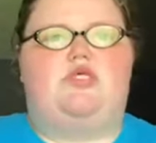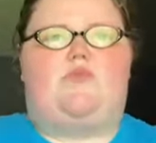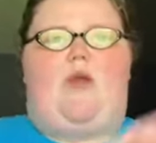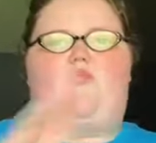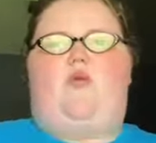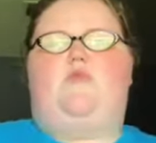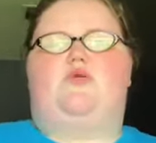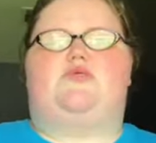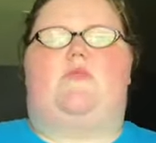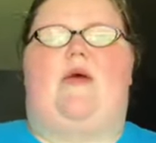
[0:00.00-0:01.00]
She spread
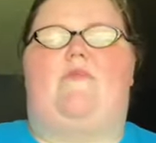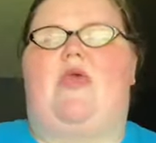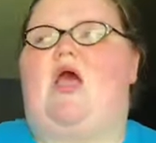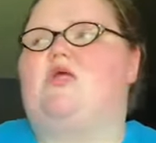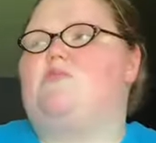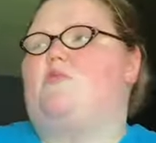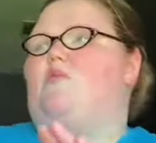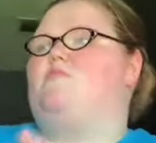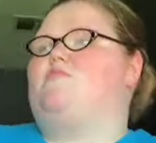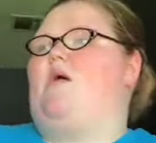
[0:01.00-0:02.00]
rumors about me. I spread
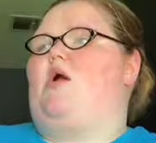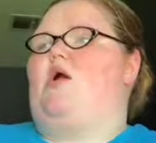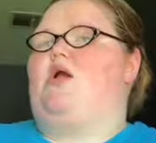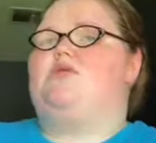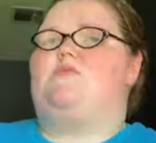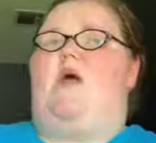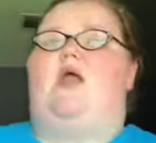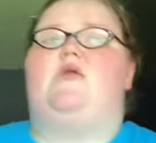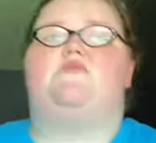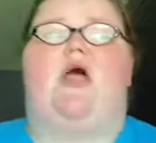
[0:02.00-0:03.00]
rumors about her. It's
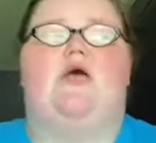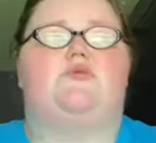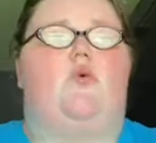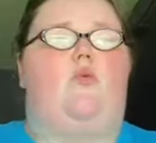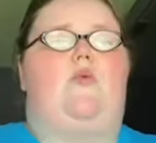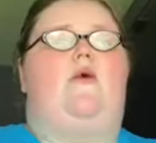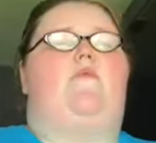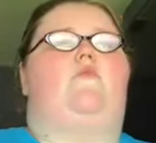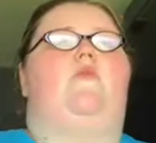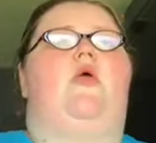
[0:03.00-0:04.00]
fine. It was a high school, whatever.